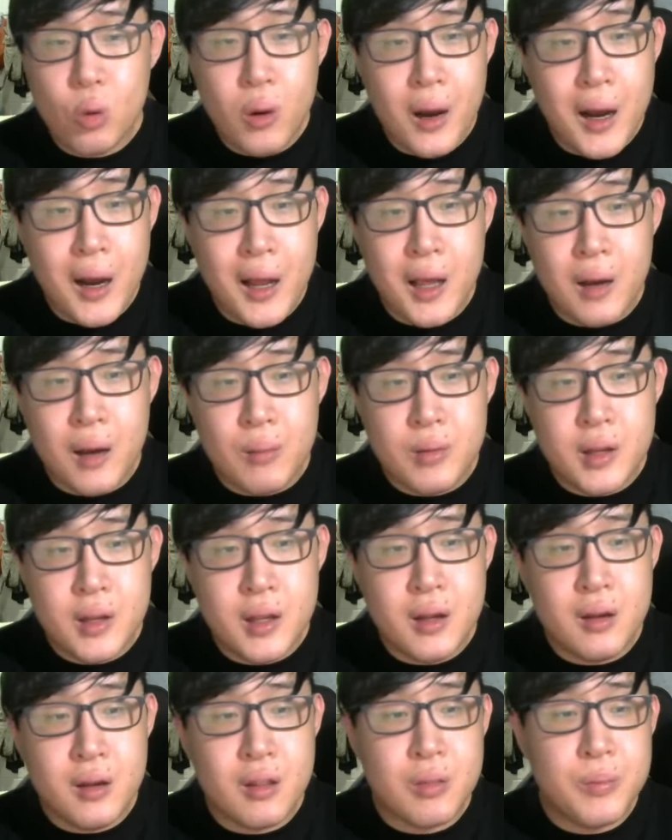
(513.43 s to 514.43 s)
high up
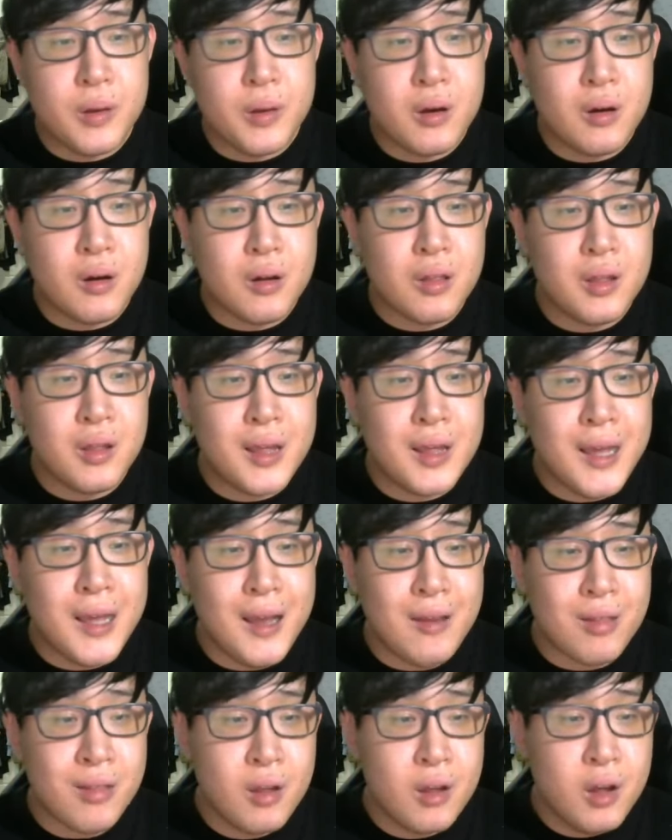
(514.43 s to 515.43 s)
there is because he
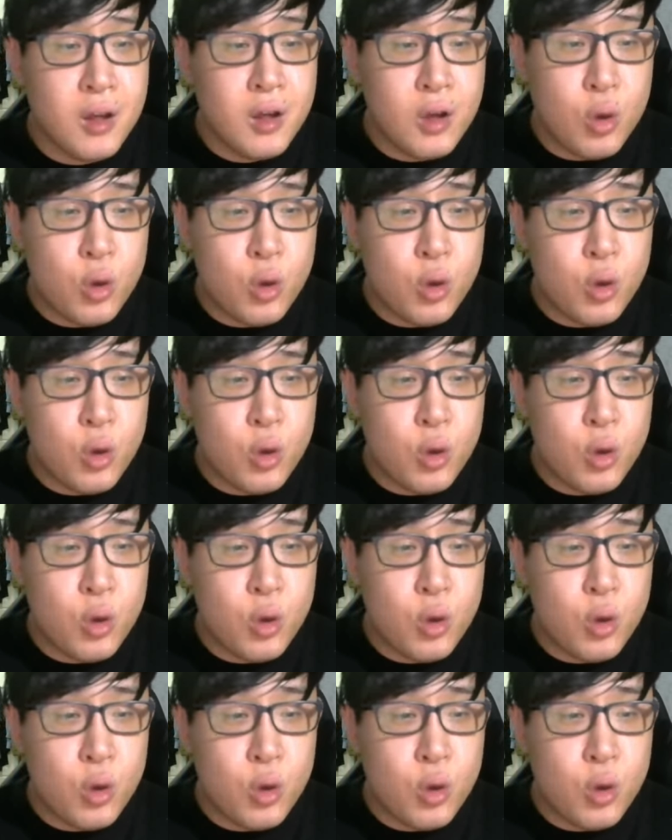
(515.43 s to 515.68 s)
gets